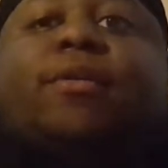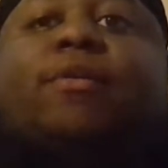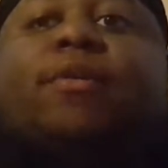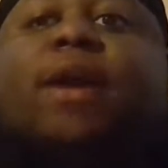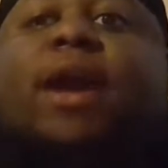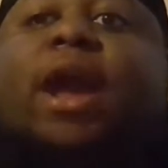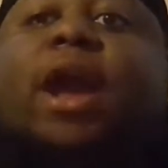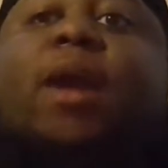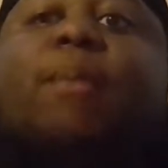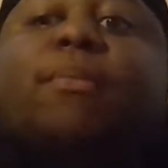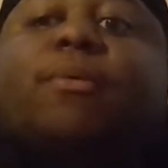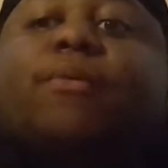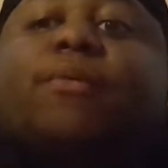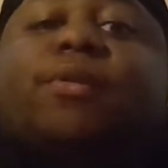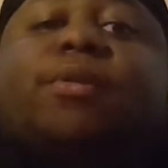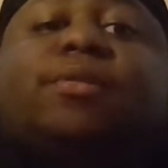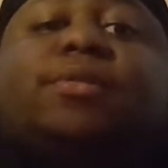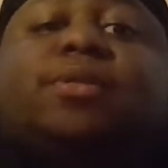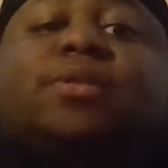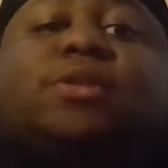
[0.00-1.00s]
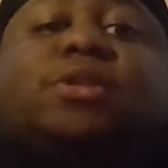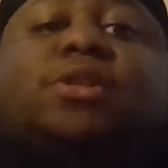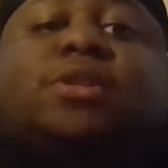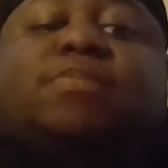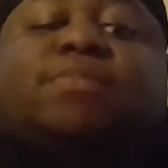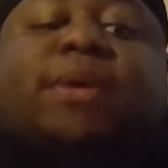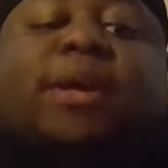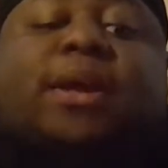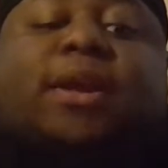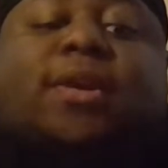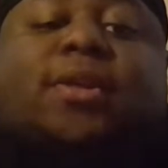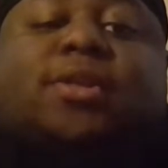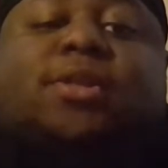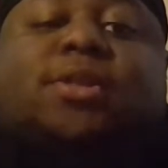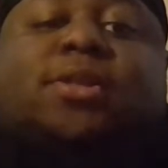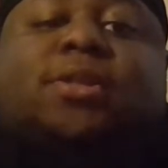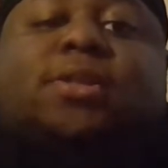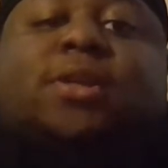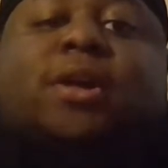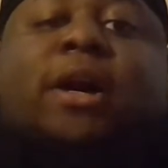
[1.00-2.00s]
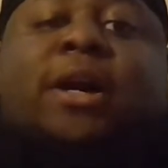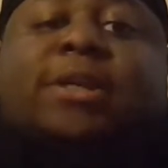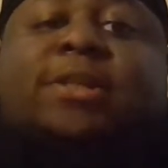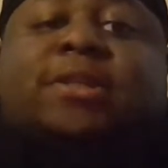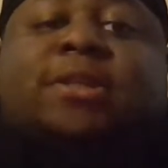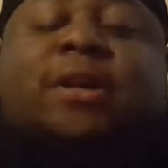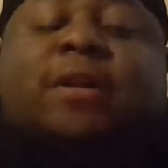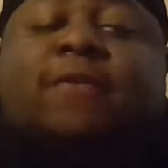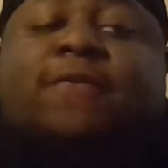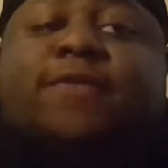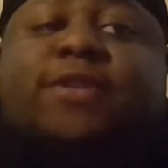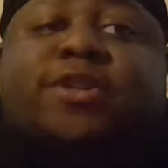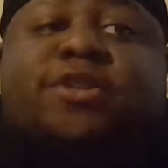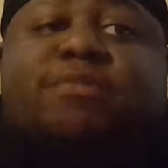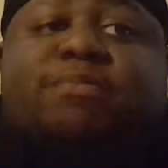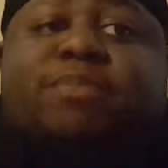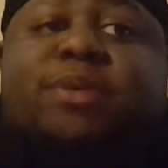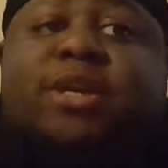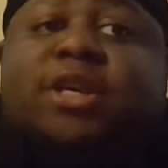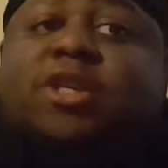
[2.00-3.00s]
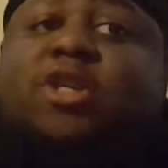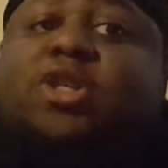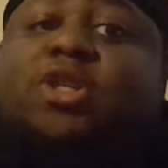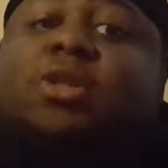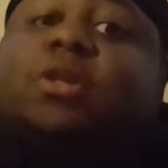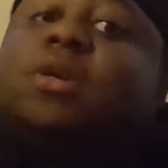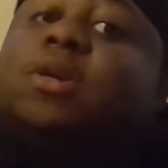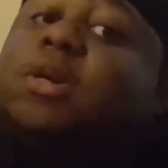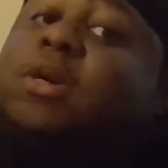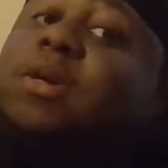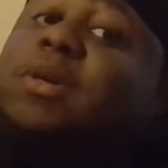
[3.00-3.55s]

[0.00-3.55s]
or Amber Rose was just being a selfish bitch.